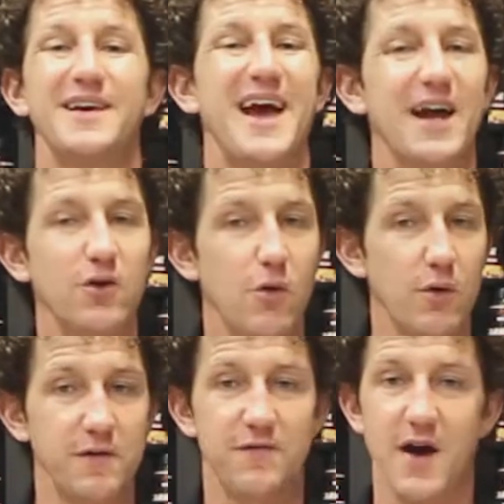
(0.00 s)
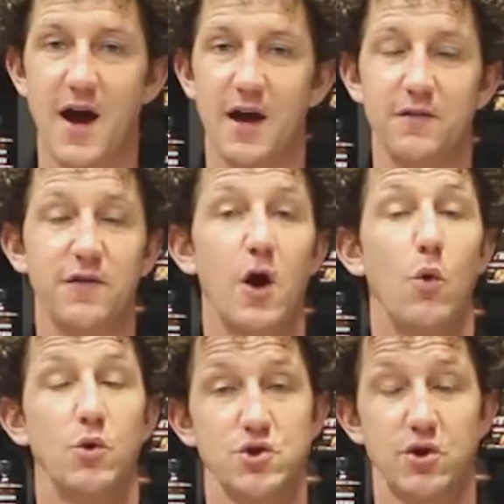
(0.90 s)
Category 5,
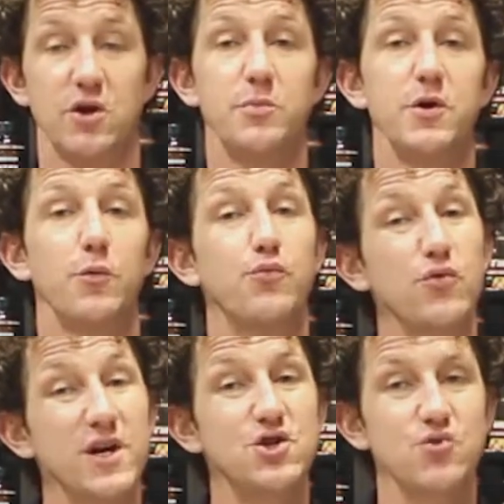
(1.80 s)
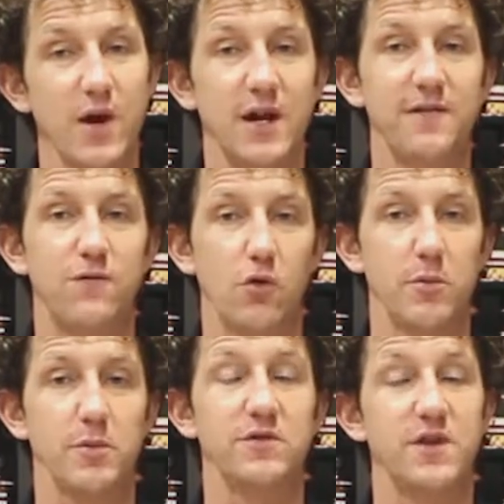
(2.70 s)
which are going to be your pre-training
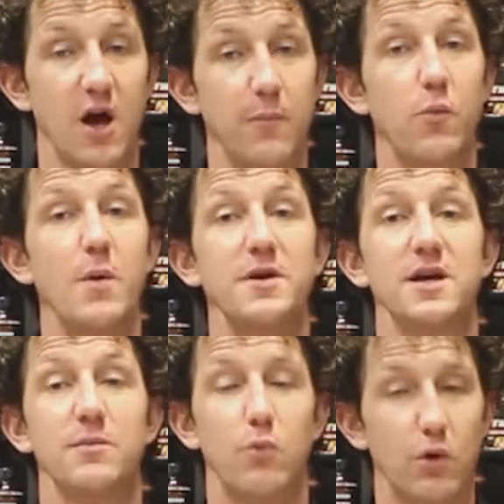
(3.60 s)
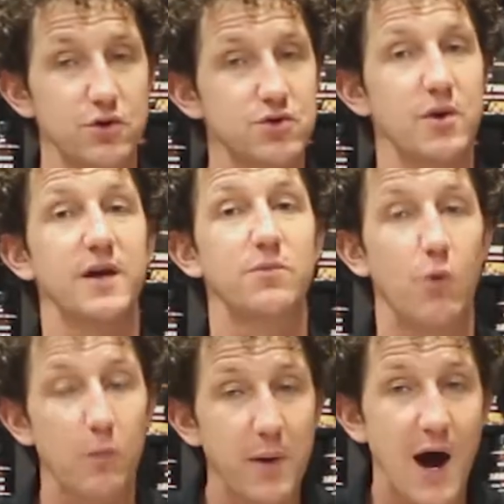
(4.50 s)
formulas to help women get more strength,
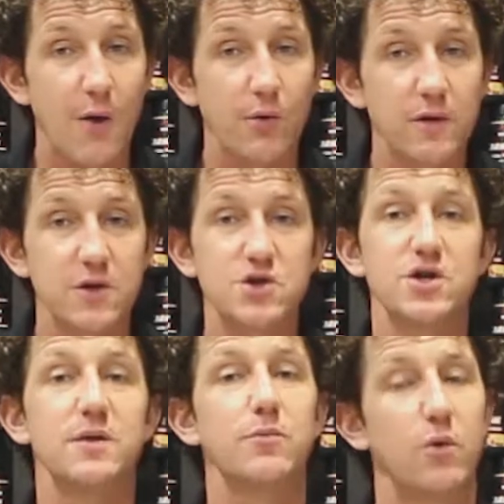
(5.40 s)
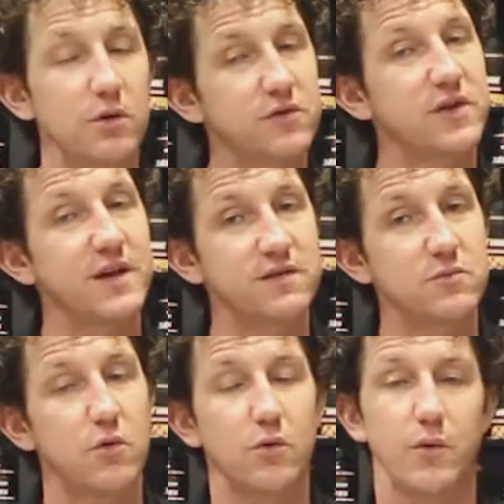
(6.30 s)
more power in the gym, more sets
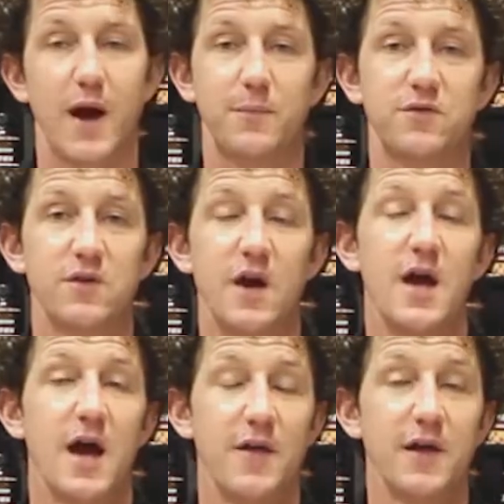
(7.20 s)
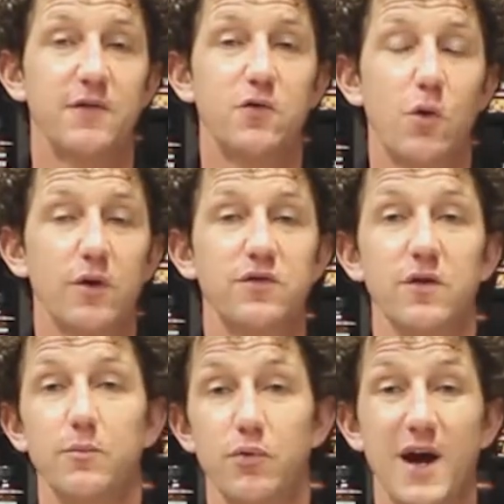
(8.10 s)
and more reps. And then, of
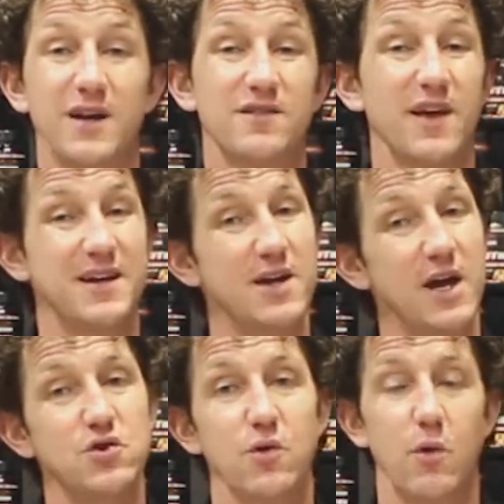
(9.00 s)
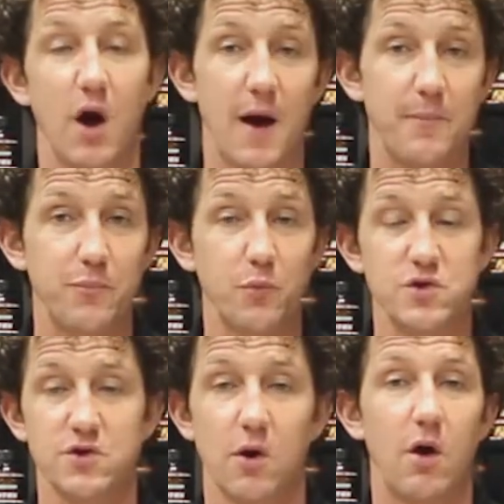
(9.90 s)
course, products like Nitro Up, which
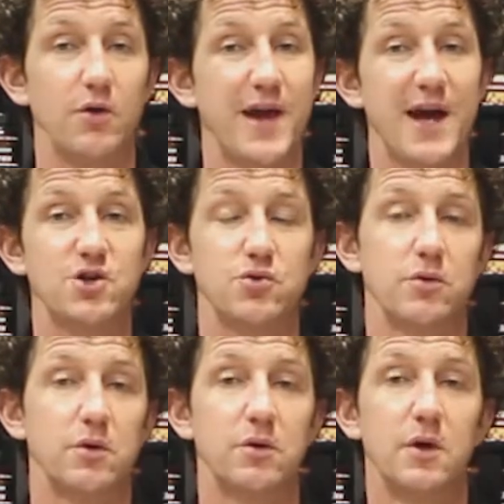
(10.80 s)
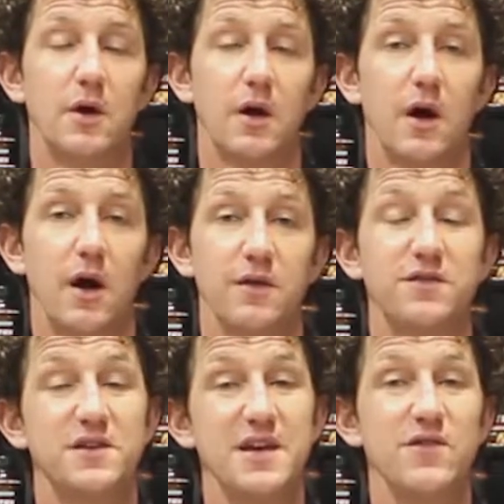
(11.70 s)
is our all-natural
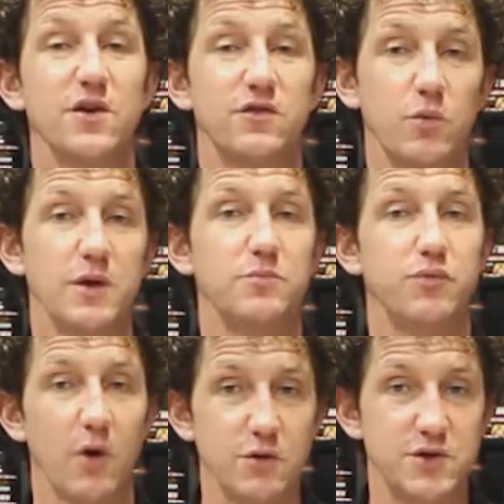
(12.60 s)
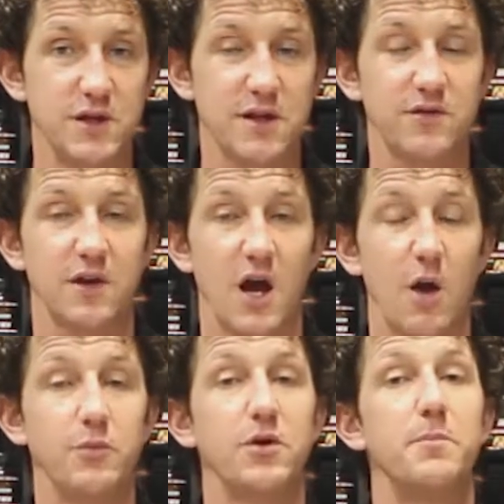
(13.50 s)
stevia-sweetened protein that's going to
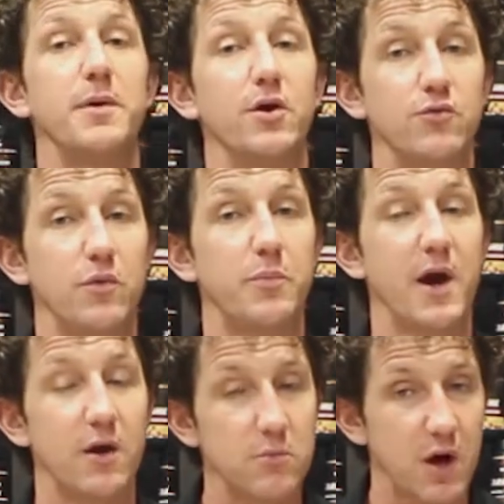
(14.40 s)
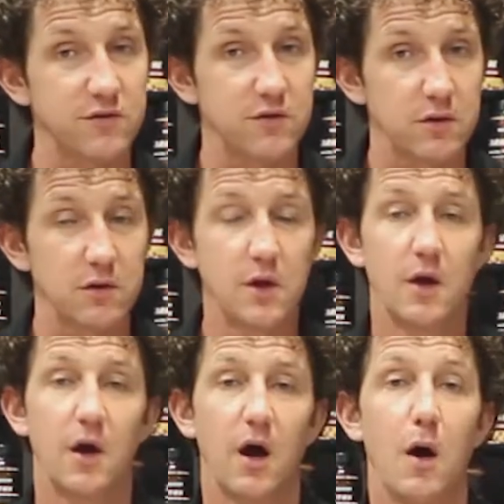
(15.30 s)
help you to build and repair muscle.
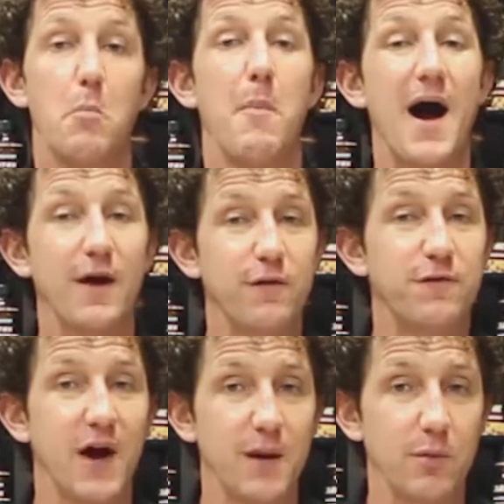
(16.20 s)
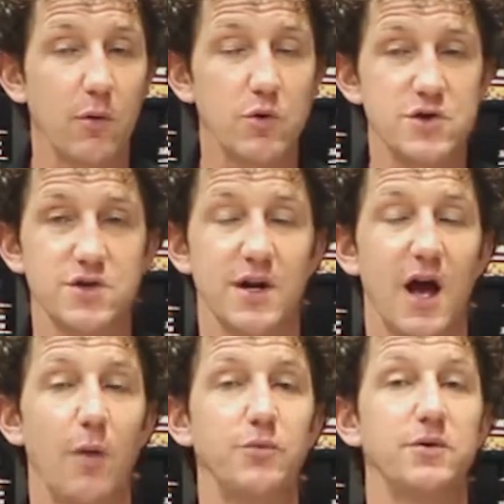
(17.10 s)
Myofiber, which is going to
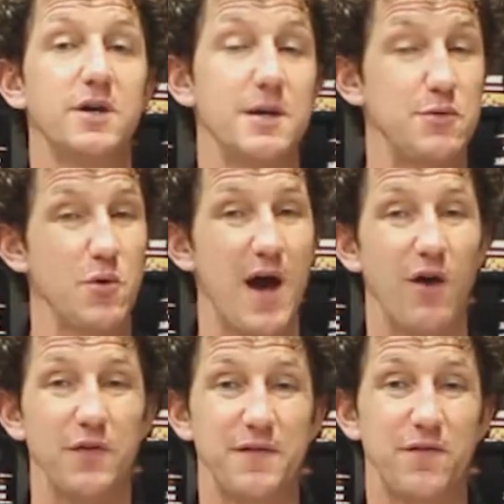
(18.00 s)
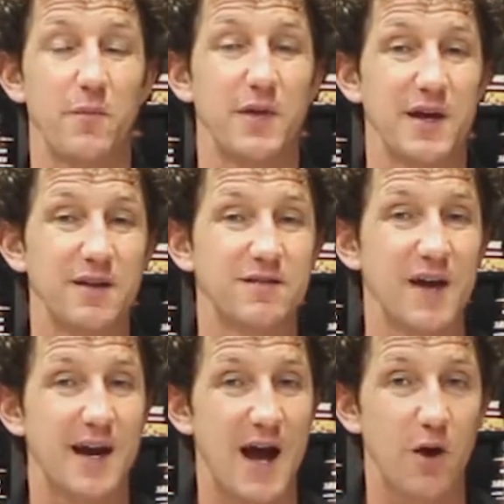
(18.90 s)
help you keep you healthy from the
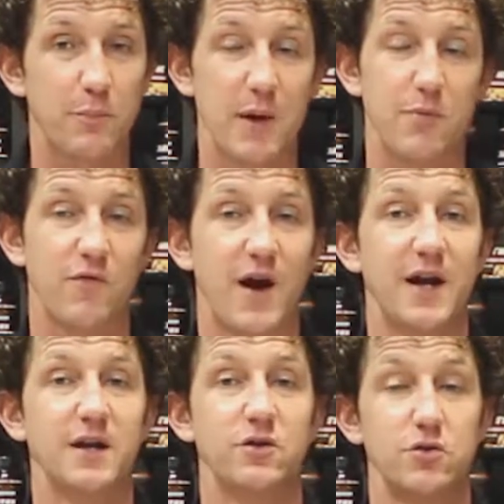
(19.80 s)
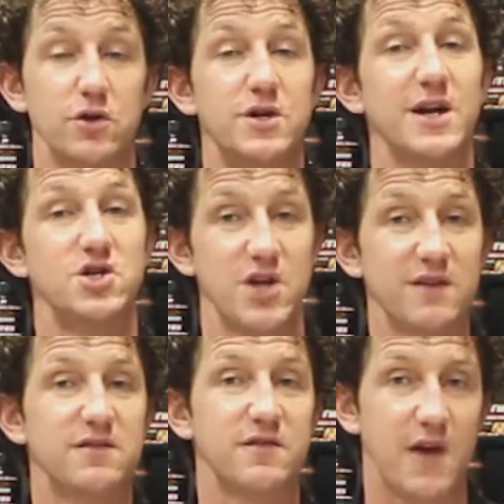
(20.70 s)
inside out by providing good
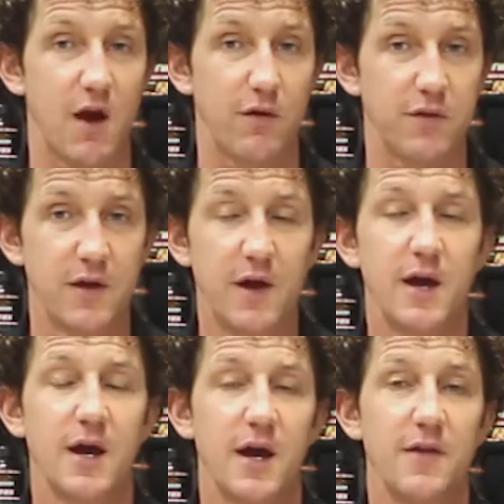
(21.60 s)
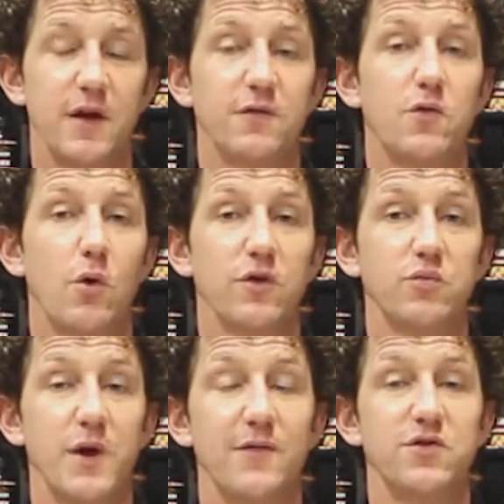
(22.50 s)
digestive health. And then, of
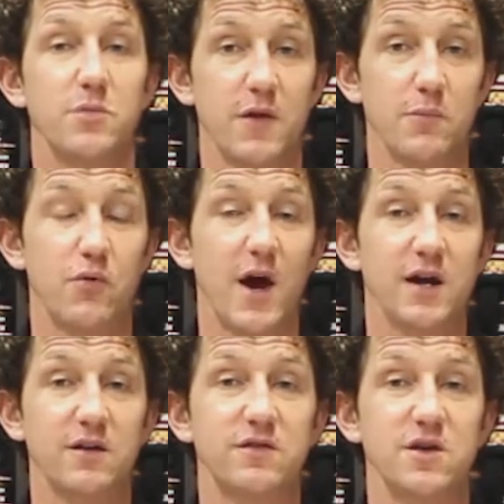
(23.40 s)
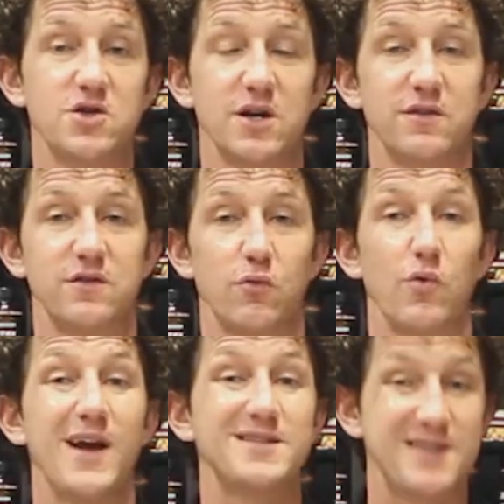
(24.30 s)
course, we have some other products such as
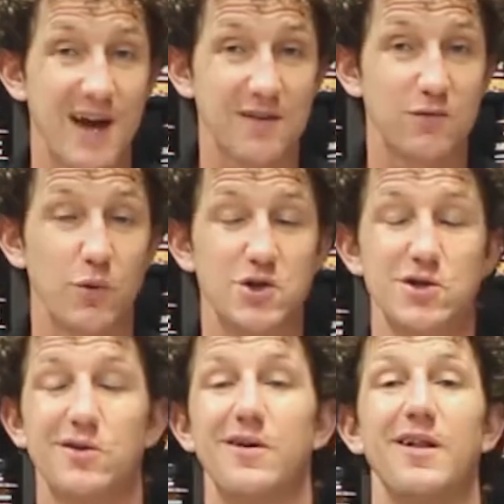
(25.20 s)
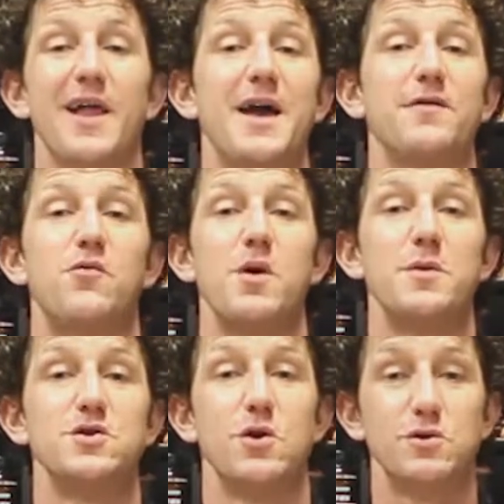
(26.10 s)
Red Test, which, a lot of
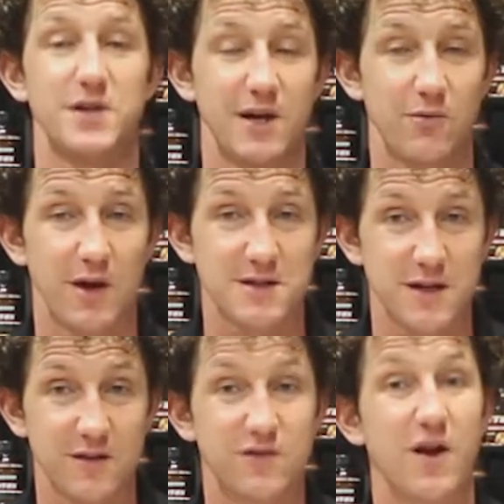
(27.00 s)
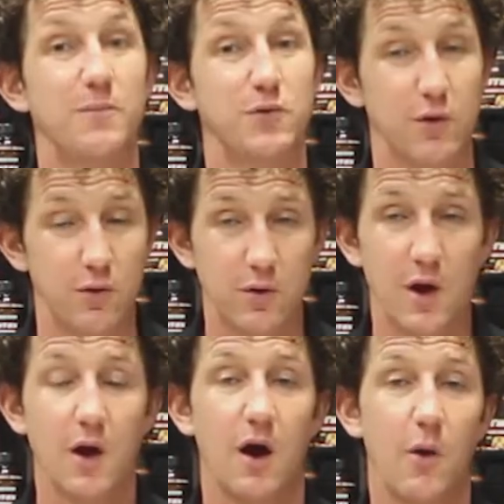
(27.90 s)
women don't take Red Test, some do.
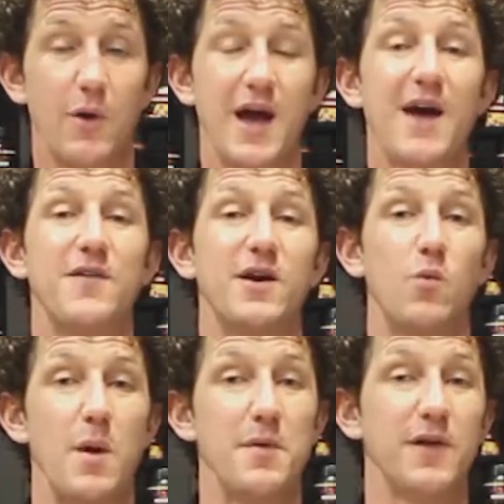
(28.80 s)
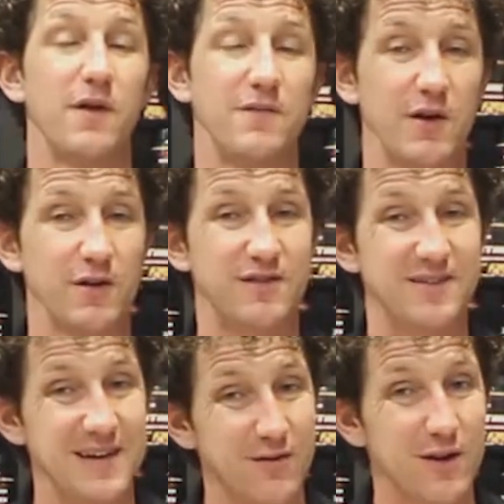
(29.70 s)
We have had women that are very
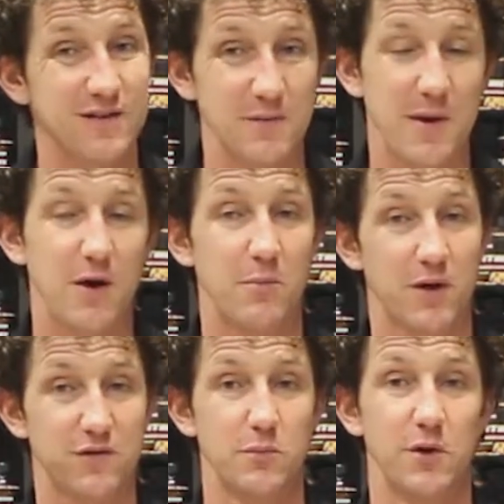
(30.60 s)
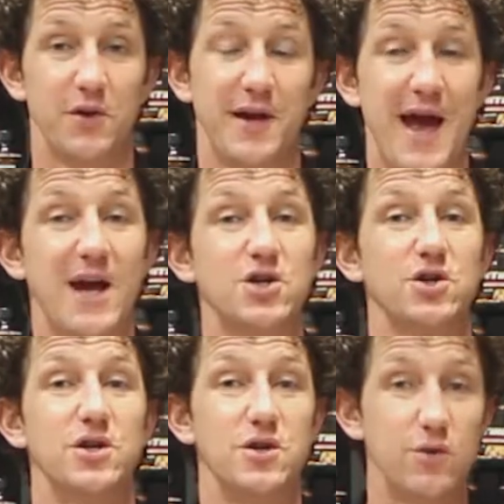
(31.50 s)
serious about muscle building
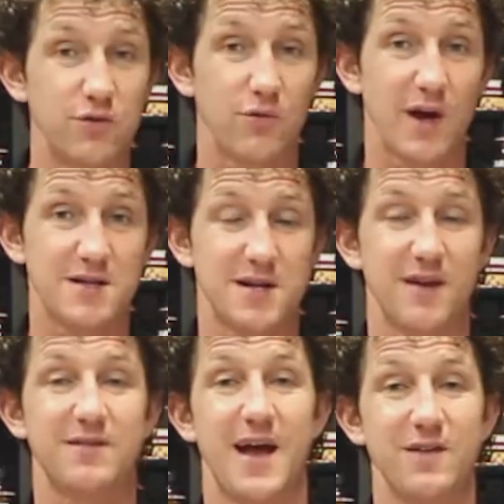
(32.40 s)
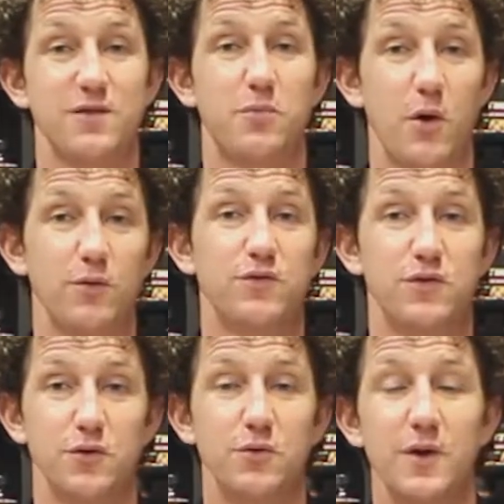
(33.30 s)
actually use Red Test as opposed
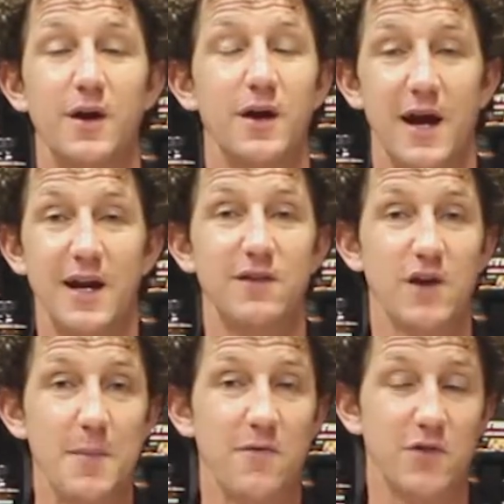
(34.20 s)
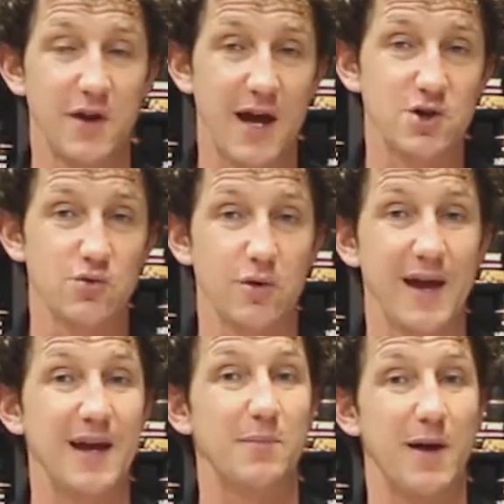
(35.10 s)
to any type of a natural
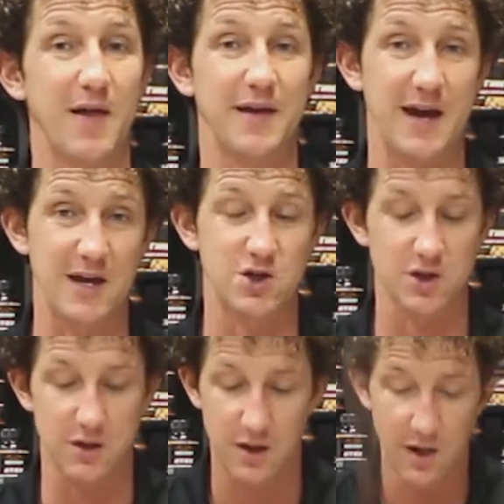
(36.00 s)
anabolic agent.